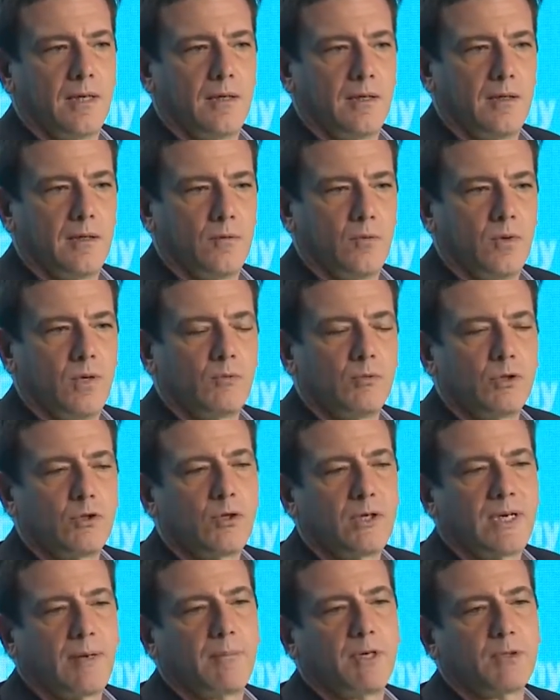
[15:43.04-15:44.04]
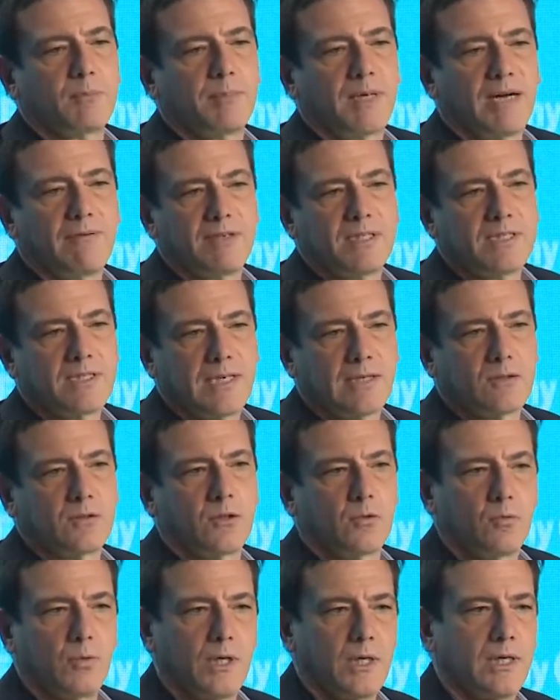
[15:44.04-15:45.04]
when we talk about private
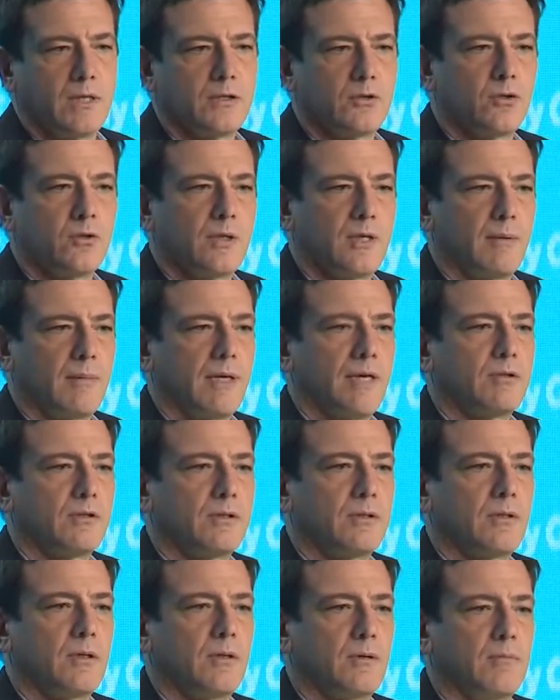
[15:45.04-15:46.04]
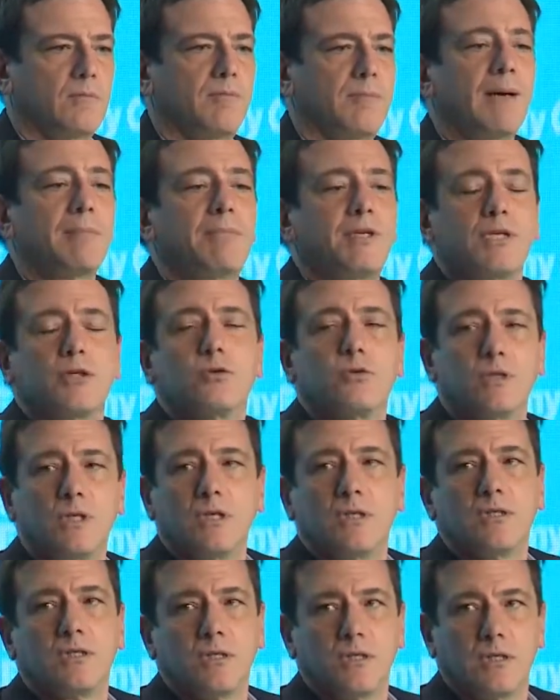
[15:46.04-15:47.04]
sector, we can talk about public
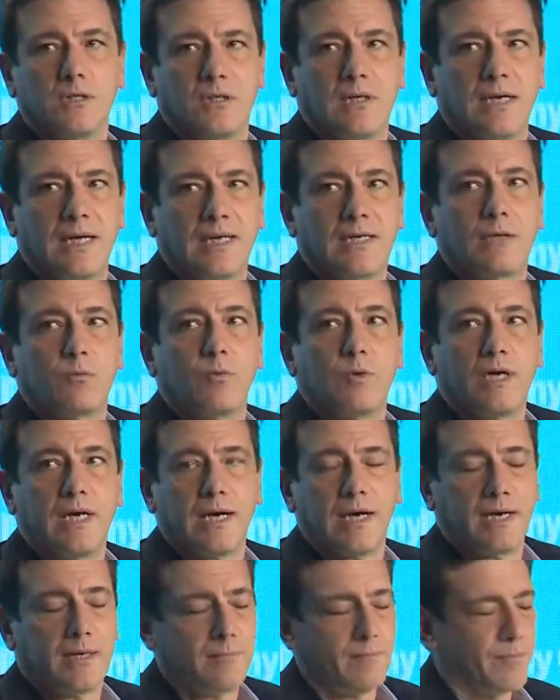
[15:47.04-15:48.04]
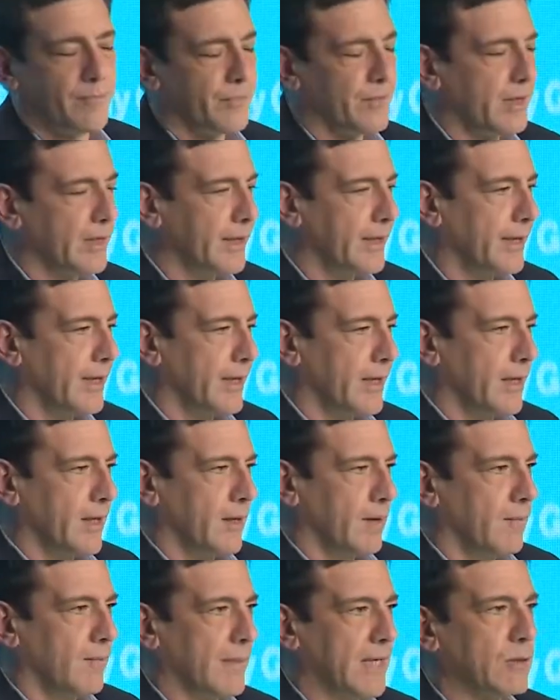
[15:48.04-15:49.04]
utility like we are,
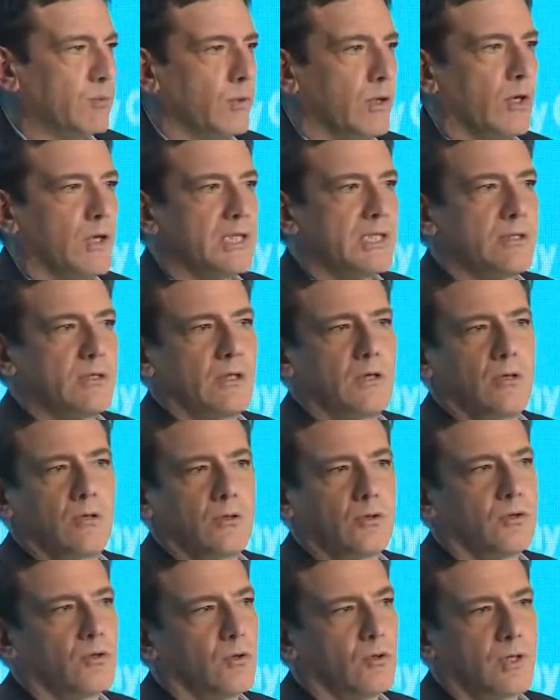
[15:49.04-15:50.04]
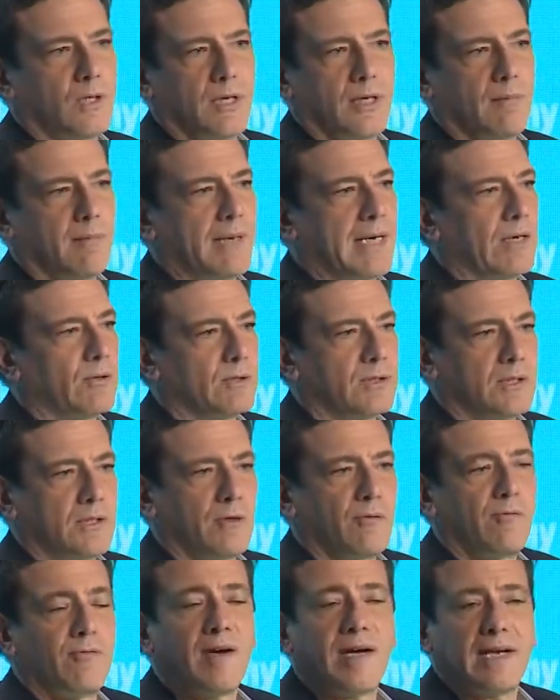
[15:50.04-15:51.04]
but we're also talking
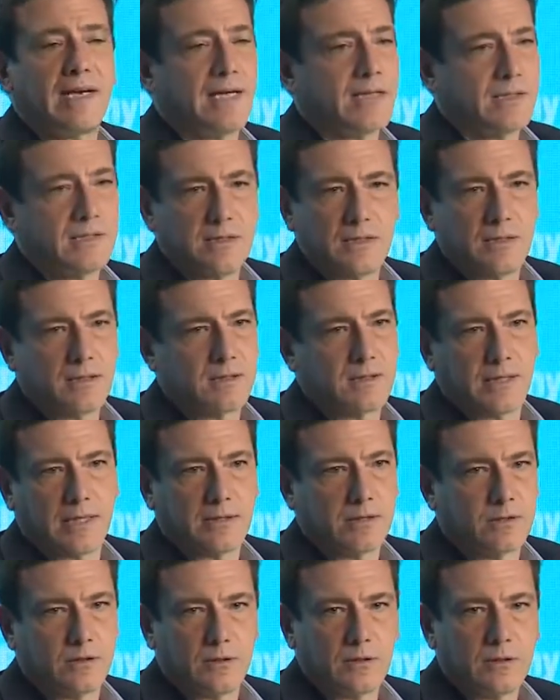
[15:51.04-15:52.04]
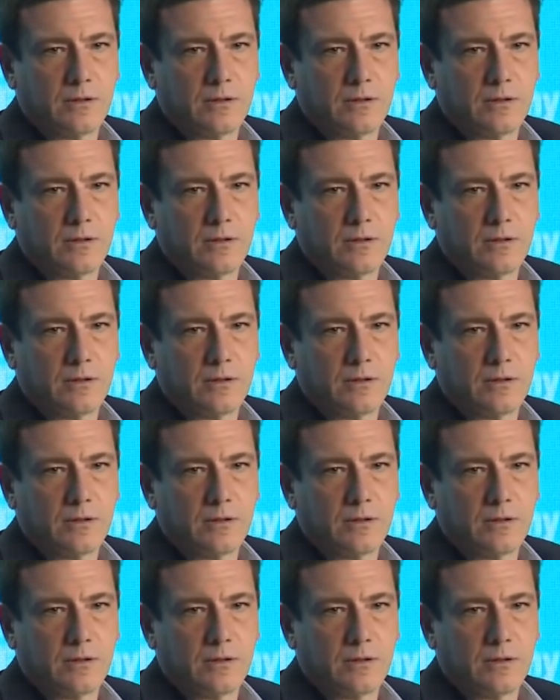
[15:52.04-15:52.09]
about financing sector,